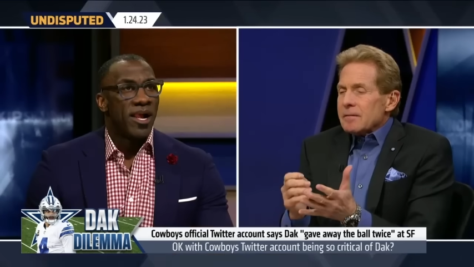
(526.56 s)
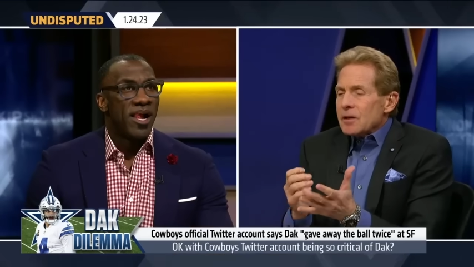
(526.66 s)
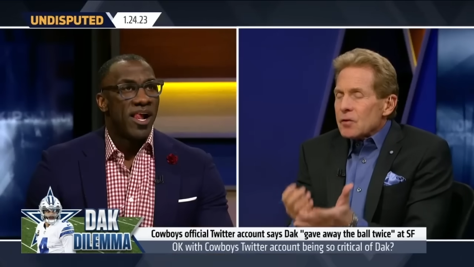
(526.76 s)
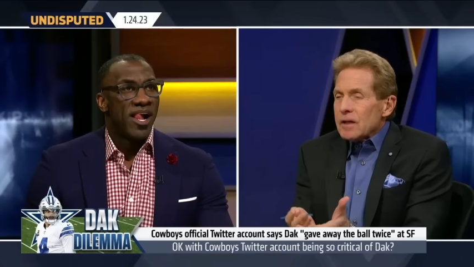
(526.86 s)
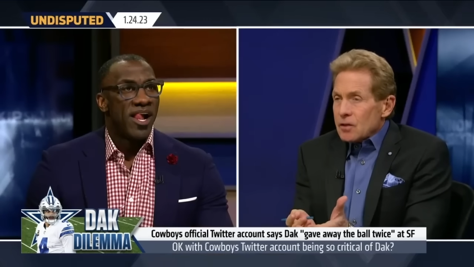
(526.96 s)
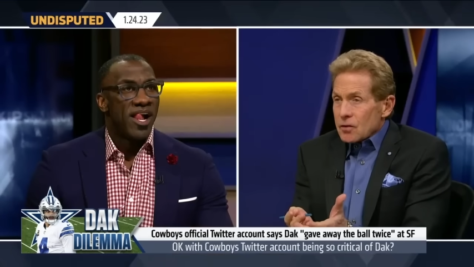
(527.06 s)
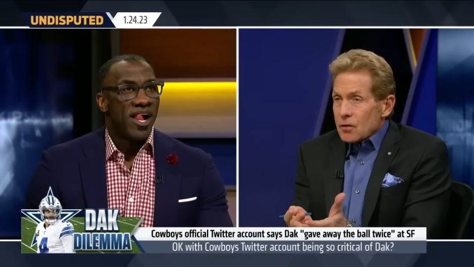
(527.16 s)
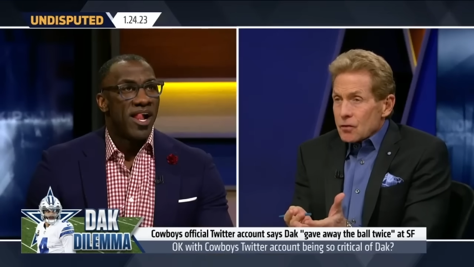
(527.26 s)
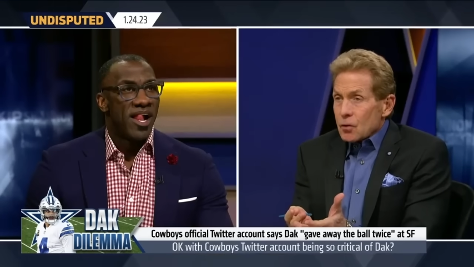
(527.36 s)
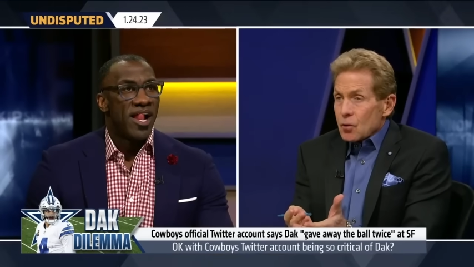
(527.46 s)
Speaker 1: near the end of
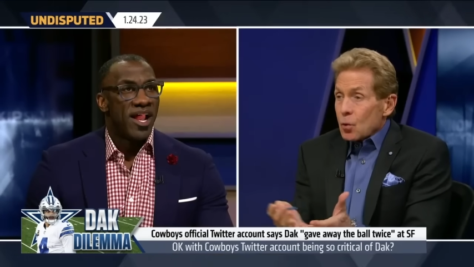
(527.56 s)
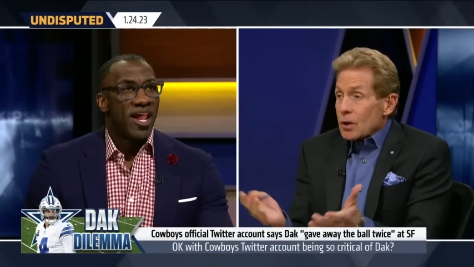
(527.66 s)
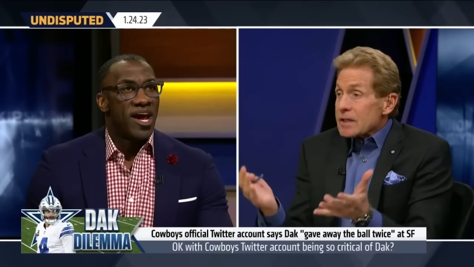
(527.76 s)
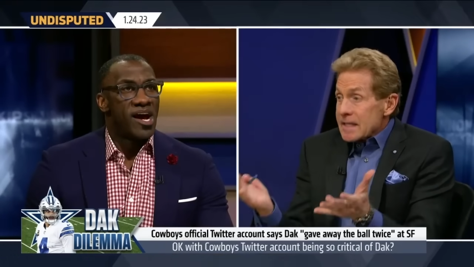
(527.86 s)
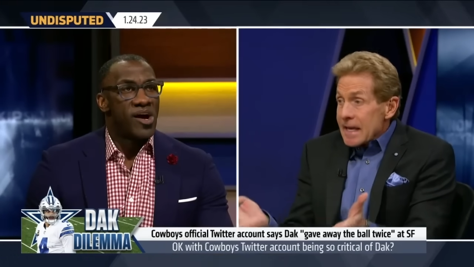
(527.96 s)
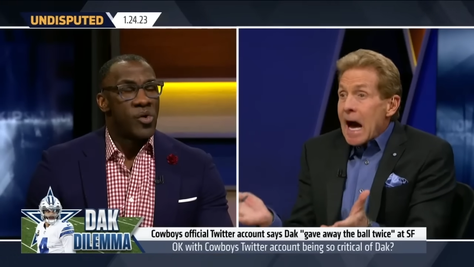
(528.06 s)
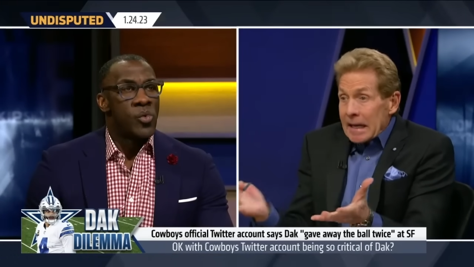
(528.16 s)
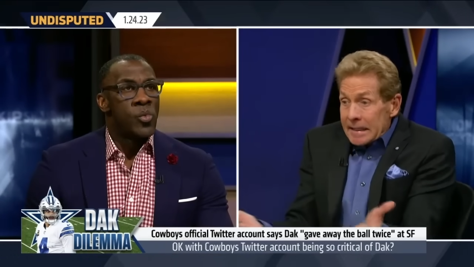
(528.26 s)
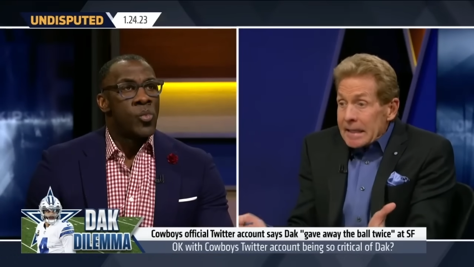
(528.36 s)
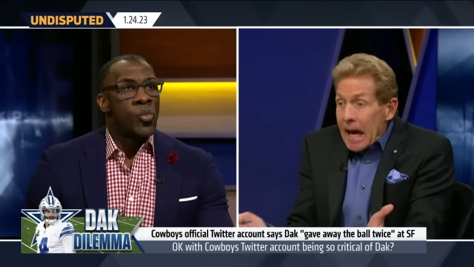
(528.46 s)
the third quarter. It's
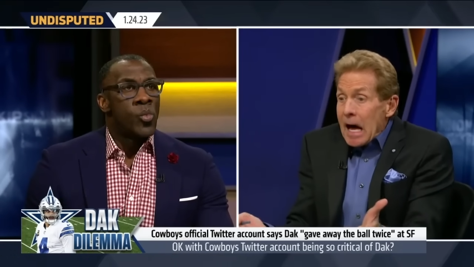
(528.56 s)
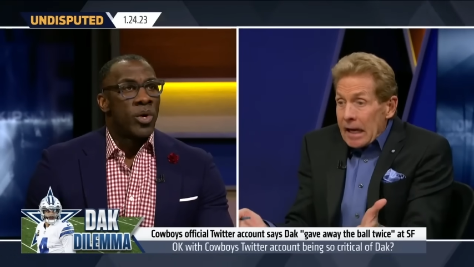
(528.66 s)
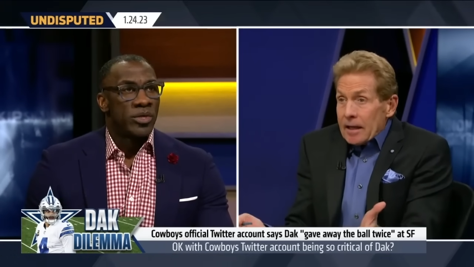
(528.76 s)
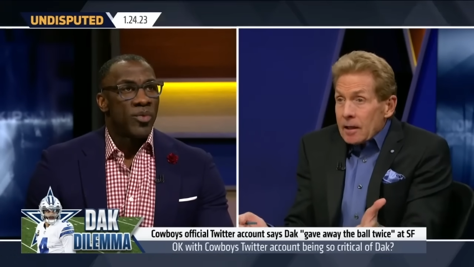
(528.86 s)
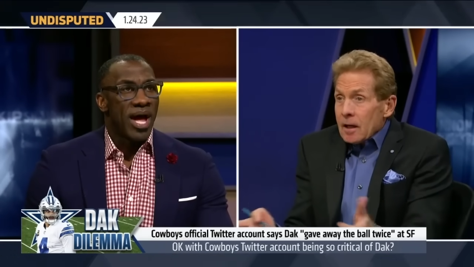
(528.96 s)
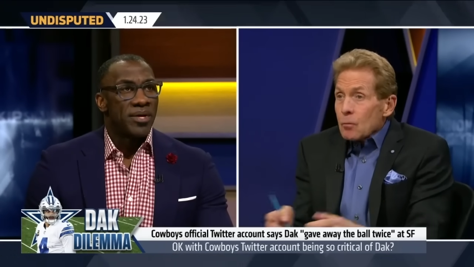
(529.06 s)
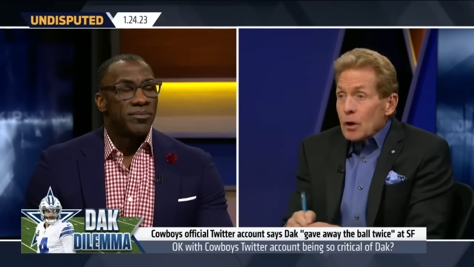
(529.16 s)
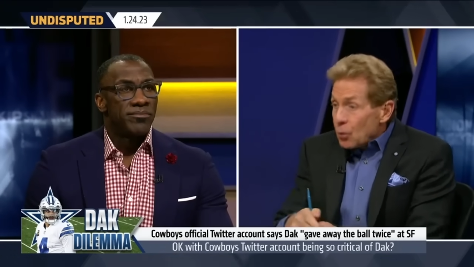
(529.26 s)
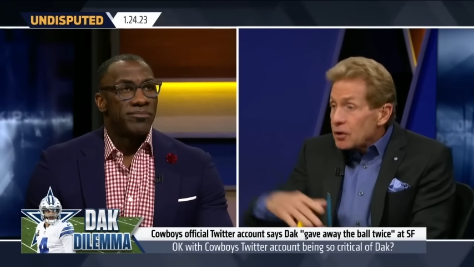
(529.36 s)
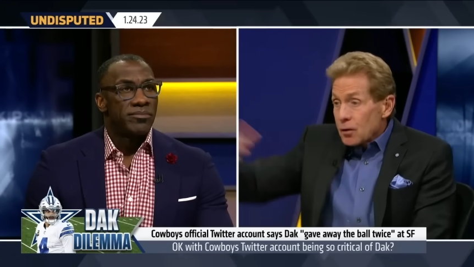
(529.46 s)
nine to nine. Right.
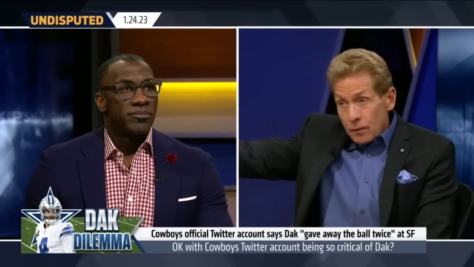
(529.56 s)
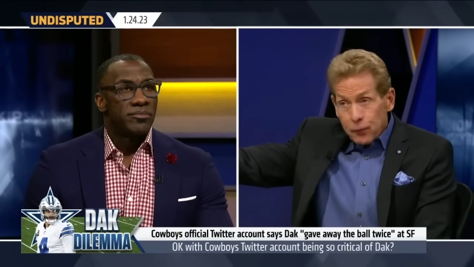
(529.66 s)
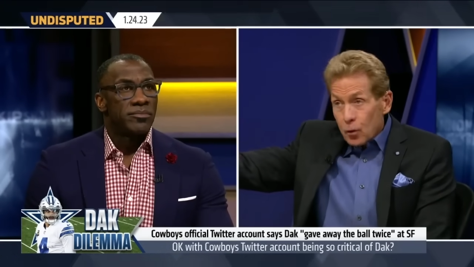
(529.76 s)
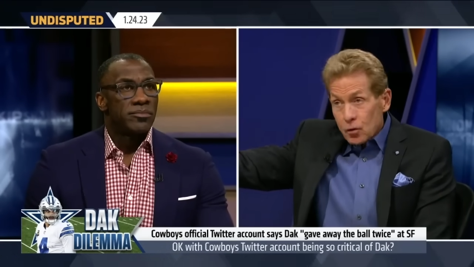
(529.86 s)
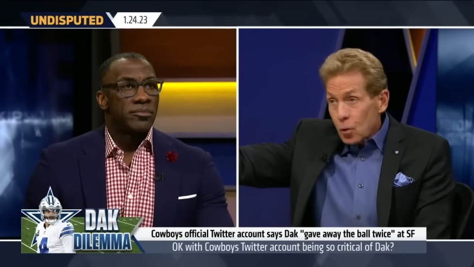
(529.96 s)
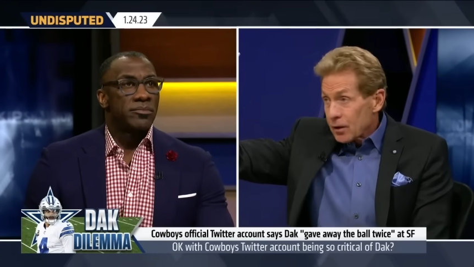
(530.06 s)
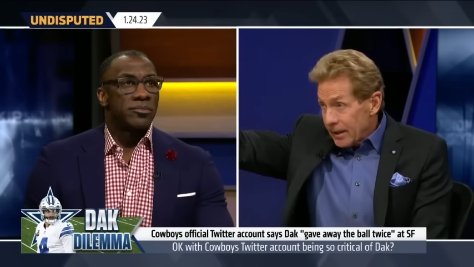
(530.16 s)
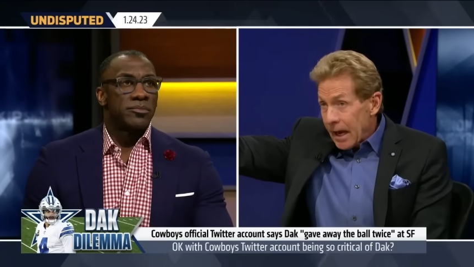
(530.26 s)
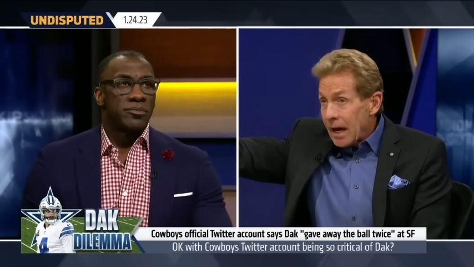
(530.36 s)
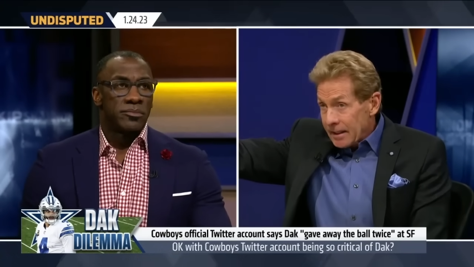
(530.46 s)
We went to the fourth quarter
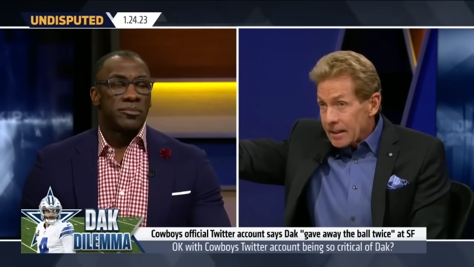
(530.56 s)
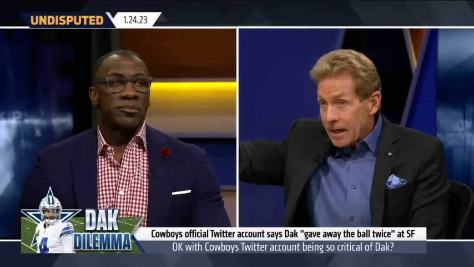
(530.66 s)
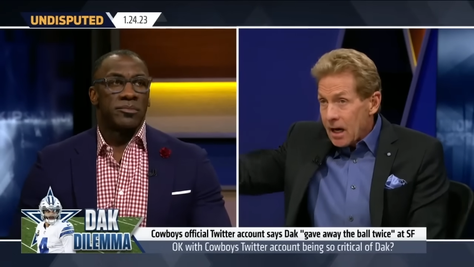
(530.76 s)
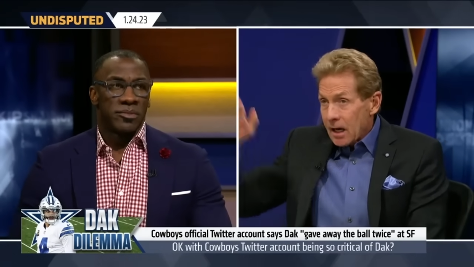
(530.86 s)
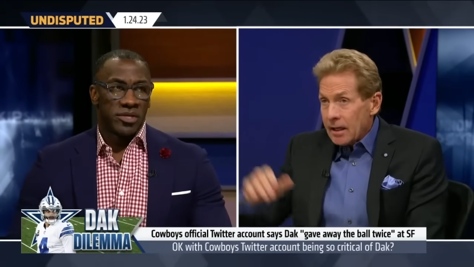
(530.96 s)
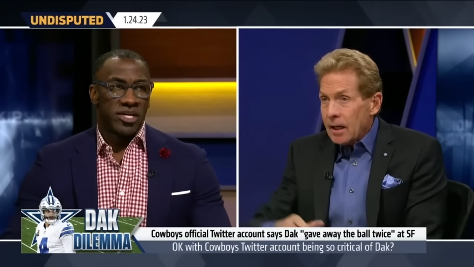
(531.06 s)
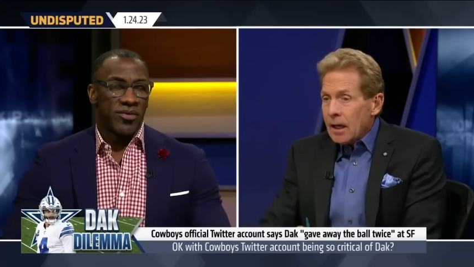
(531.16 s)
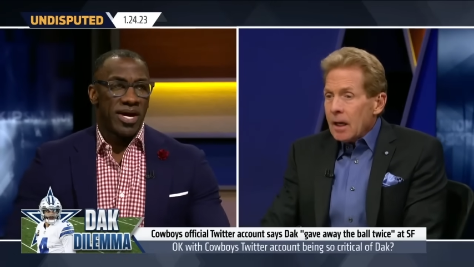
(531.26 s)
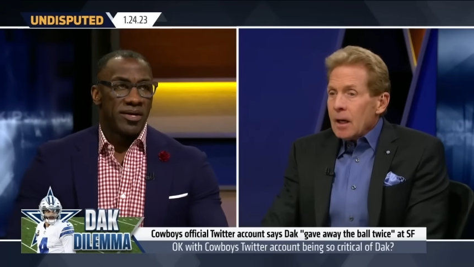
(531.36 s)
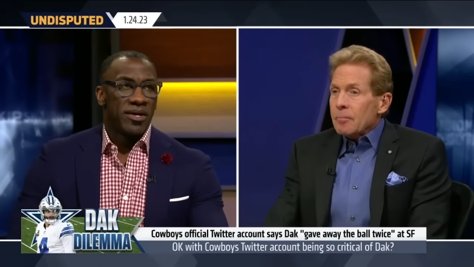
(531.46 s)
nine to nine. You're
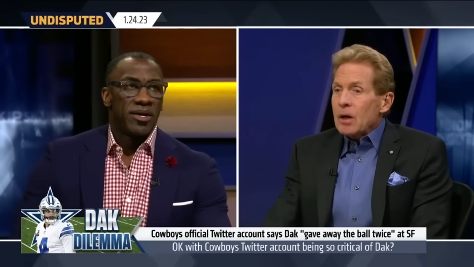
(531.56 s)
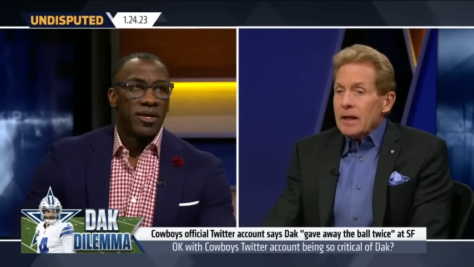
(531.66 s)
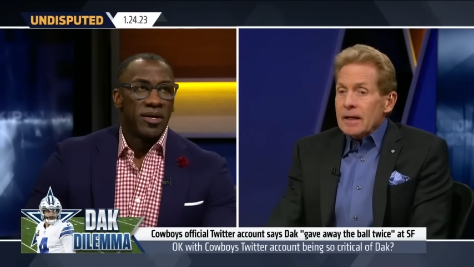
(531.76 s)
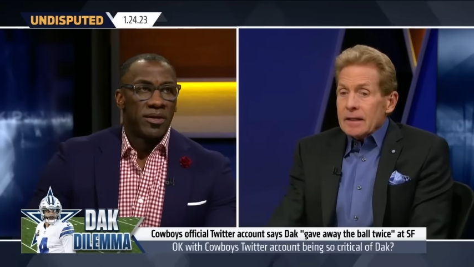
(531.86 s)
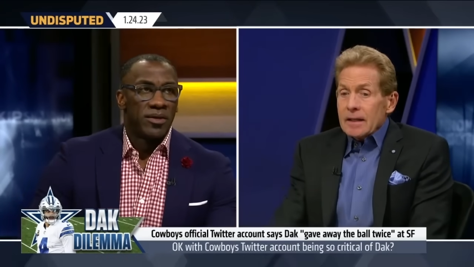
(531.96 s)
right. But it,